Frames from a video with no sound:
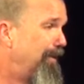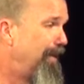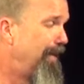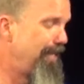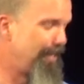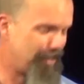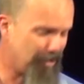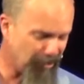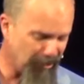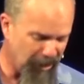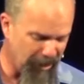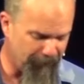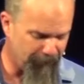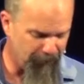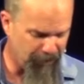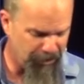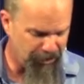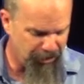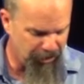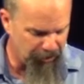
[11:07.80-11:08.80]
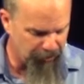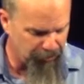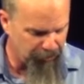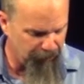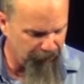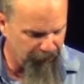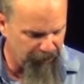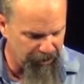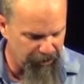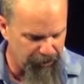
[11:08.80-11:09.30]
And he delivered the children
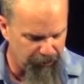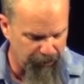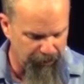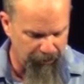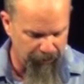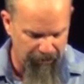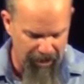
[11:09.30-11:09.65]
of Israel.